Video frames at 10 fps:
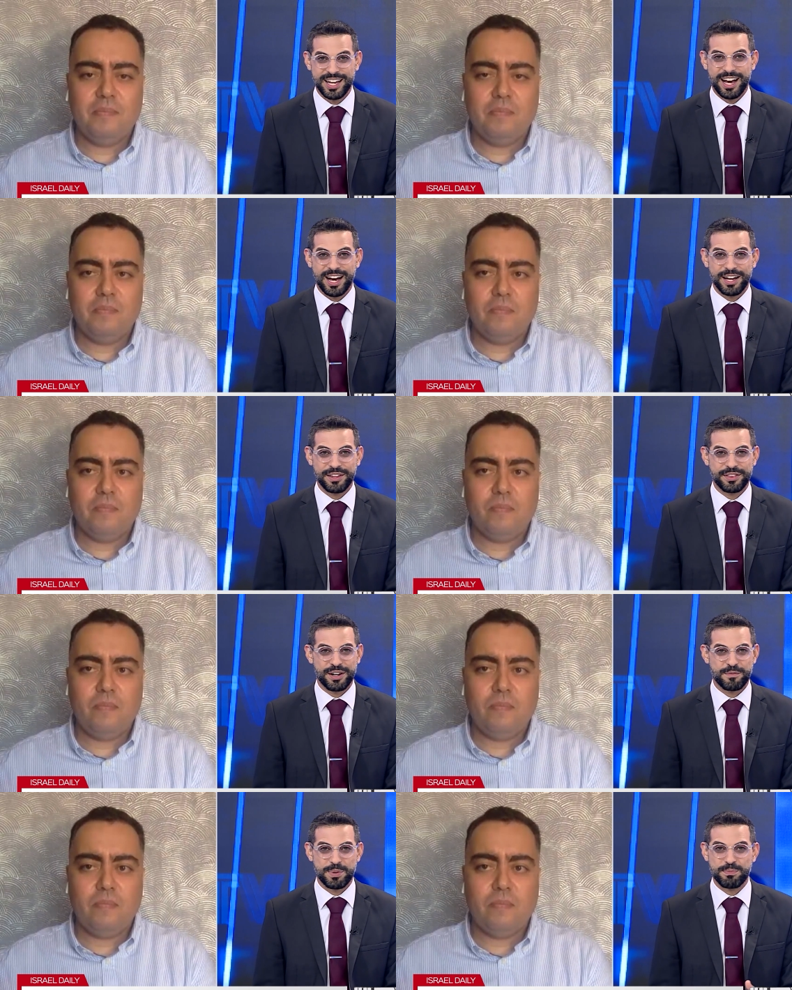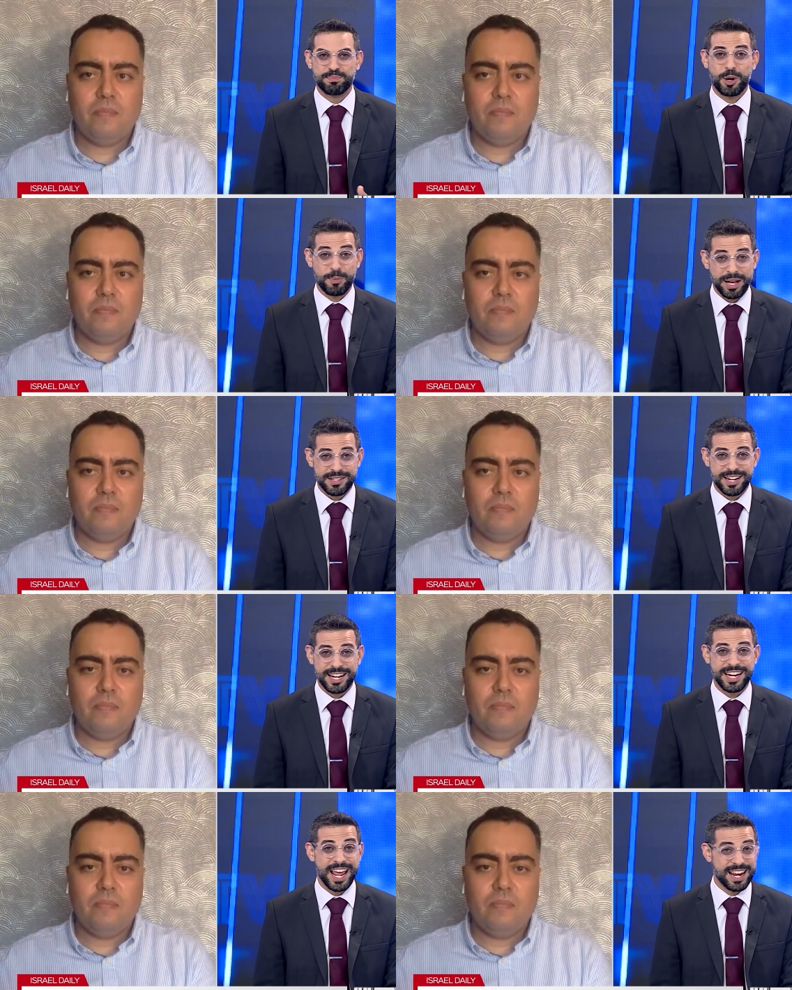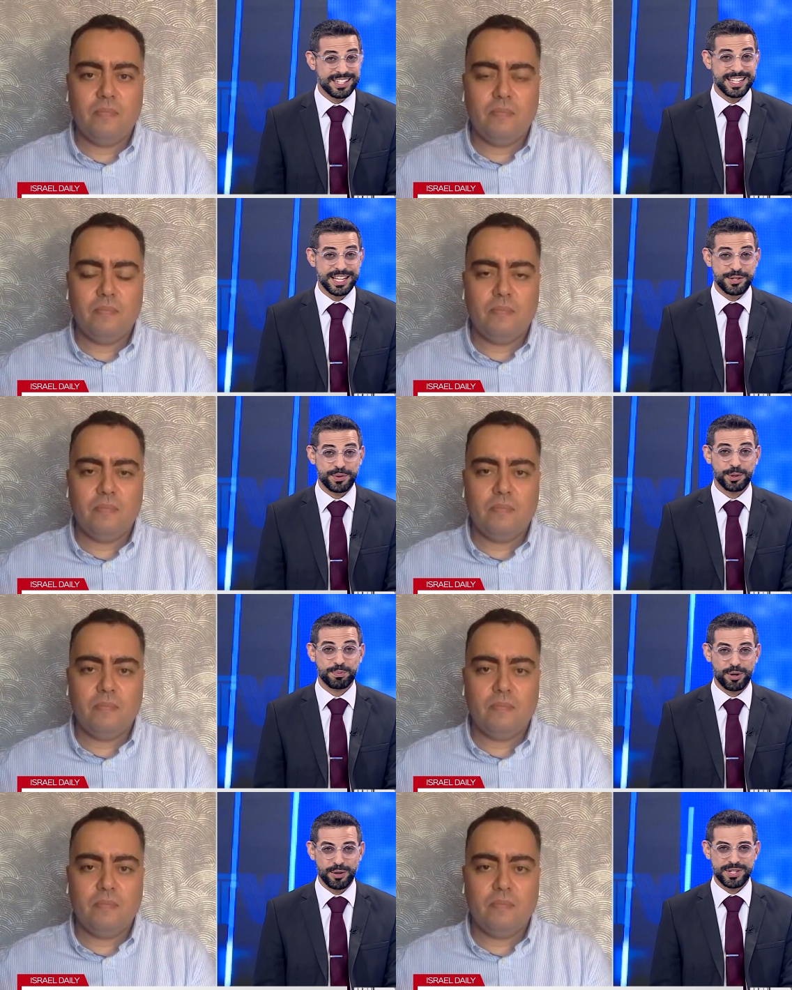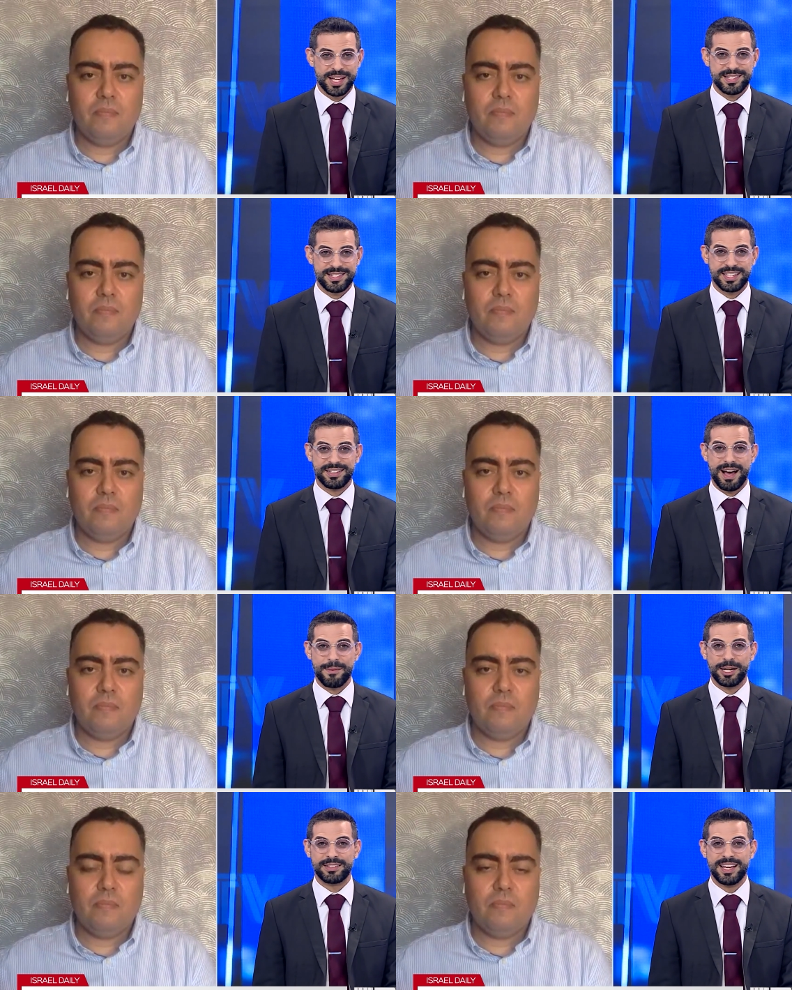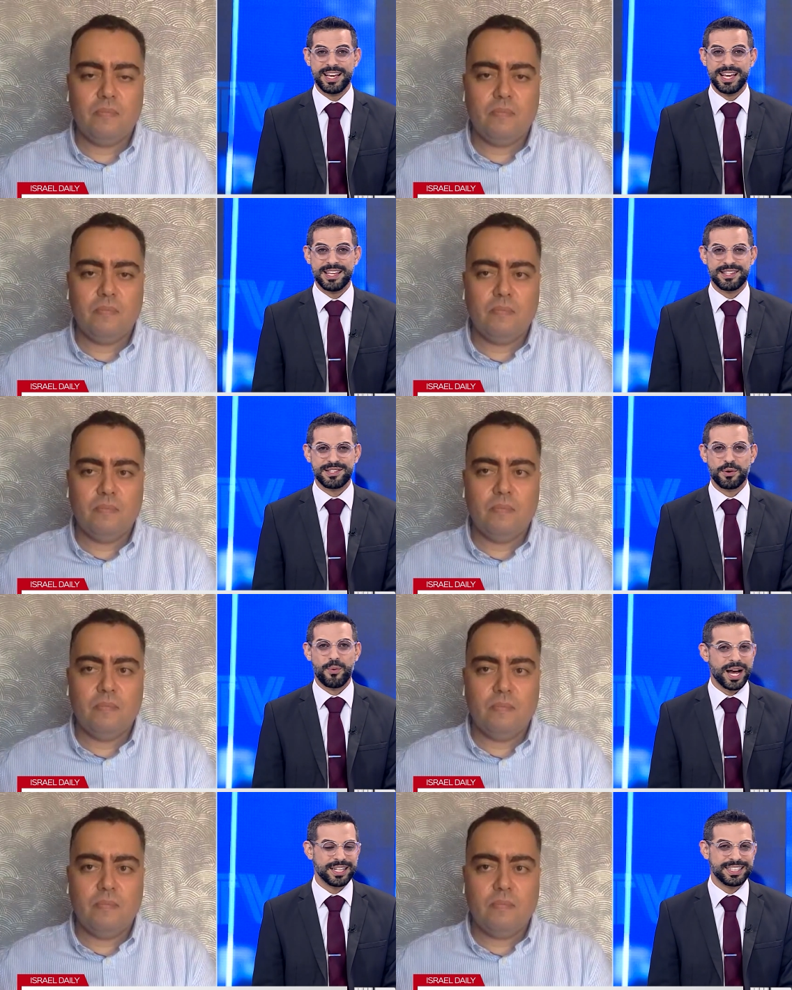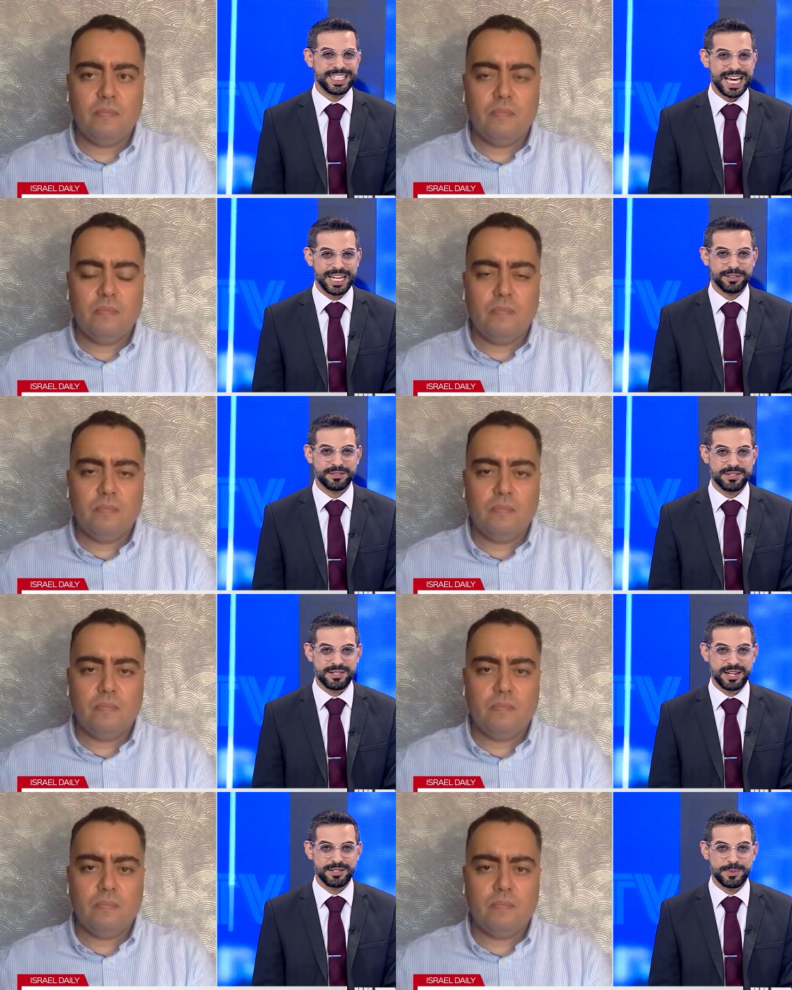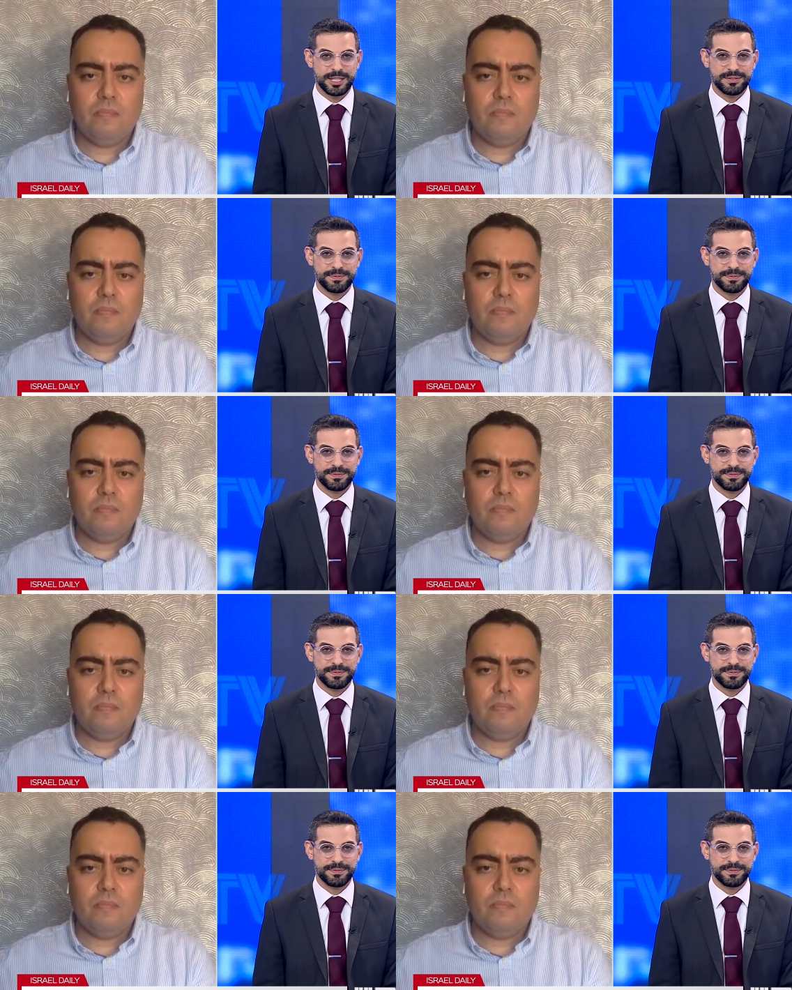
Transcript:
Speaker 1: Uh, there have been pro-Palestinian and anti-Israel protests in Rabat. Is this a widely held sentiment?